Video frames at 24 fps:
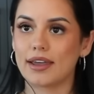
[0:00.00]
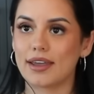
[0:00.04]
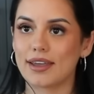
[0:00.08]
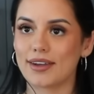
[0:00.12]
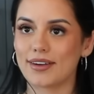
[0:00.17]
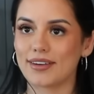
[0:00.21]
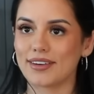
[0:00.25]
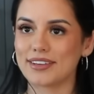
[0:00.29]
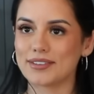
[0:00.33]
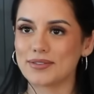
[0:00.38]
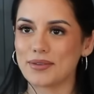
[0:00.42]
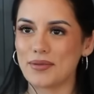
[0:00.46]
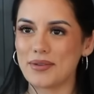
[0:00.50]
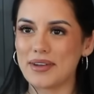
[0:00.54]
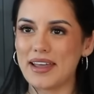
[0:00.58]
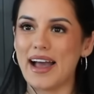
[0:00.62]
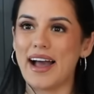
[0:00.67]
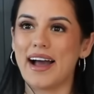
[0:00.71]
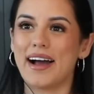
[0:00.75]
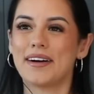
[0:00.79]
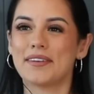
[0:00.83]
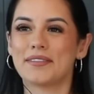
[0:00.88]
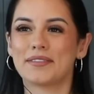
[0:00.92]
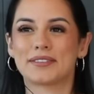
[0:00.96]
here's what we
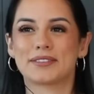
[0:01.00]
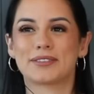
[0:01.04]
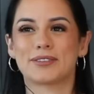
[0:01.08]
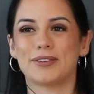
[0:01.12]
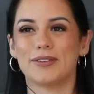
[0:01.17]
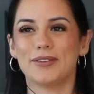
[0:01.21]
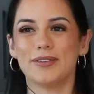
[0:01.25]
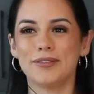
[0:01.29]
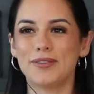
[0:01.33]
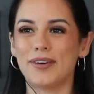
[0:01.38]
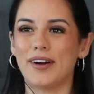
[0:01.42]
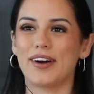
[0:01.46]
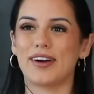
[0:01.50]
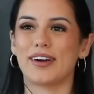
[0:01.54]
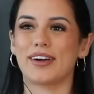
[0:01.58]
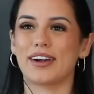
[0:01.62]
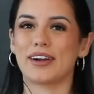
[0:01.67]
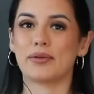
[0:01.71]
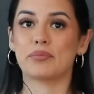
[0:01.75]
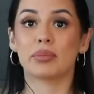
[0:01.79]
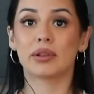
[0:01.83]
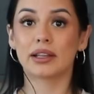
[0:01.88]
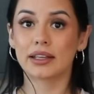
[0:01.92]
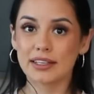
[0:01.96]
have so
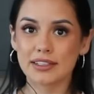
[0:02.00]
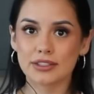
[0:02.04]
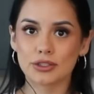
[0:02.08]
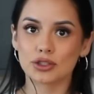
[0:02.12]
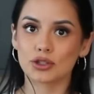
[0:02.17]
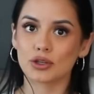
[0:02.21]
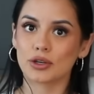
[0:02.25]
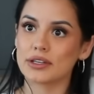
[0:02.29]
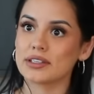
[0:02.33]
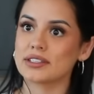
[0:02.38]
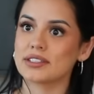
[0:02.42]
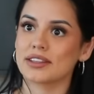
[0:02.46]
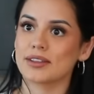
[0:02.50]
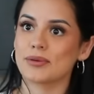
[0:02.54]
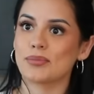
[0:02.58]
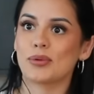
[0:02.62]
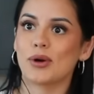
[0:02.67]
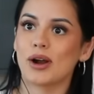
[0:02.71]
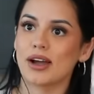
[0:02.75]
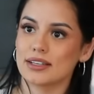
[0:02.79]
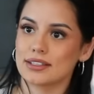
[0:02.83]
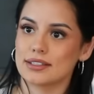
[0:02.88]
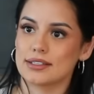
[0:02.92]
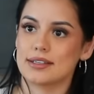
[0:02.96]
far. Please trust the
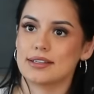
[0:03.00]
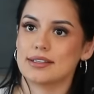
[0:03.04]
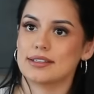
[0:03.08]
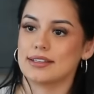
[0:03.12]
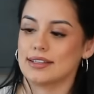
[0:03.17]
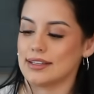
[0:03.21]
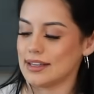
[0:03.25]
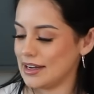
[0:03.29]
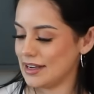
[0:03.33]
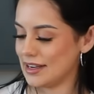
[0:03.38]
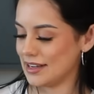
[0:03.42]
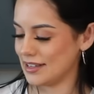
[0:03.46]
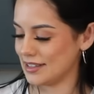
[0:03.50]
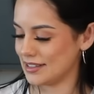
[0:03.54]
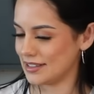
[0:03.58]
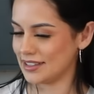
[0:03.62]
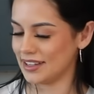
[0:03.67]
process, ladies.